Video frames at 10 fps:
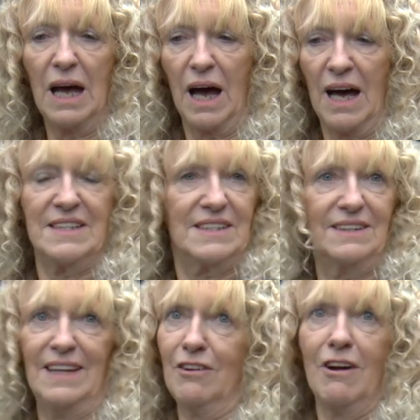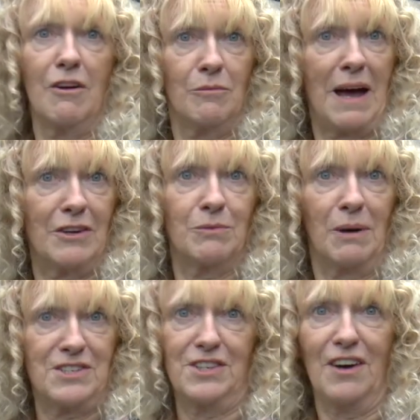I didn't let her out of
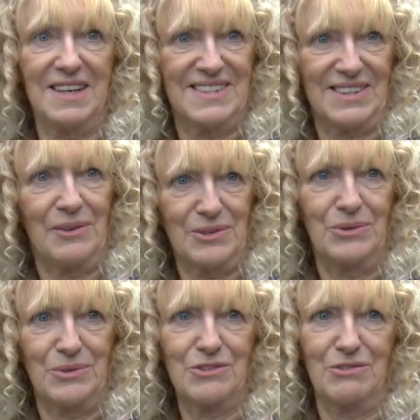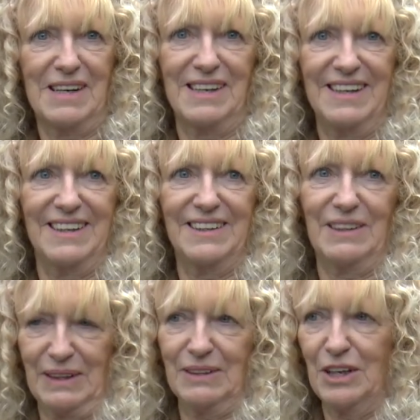my sight. I was always really,
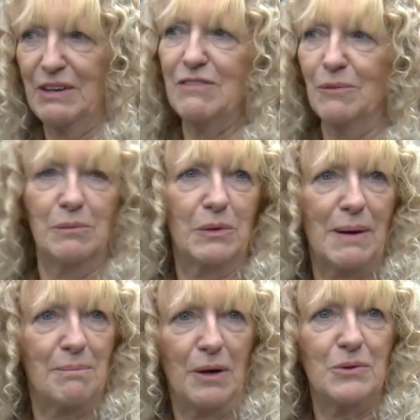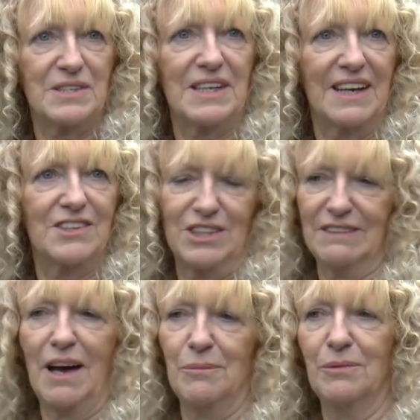you know, even when we went boating,
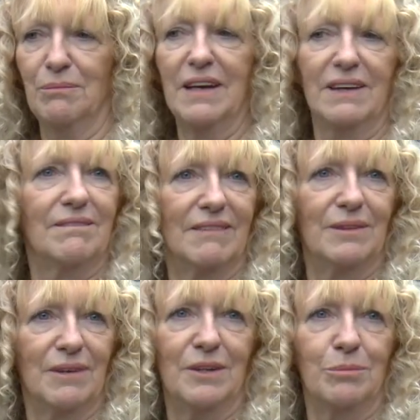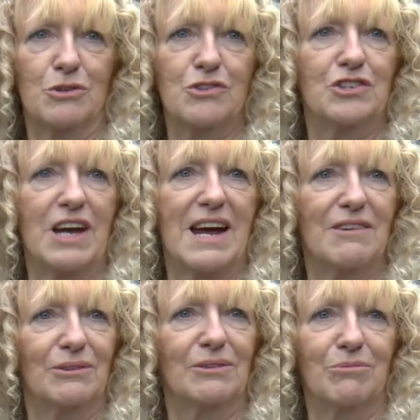she'd come with me in, in a
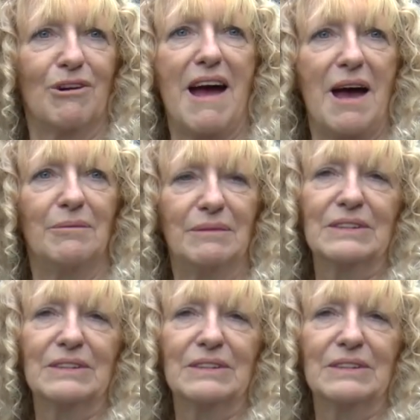pushchair or a pram.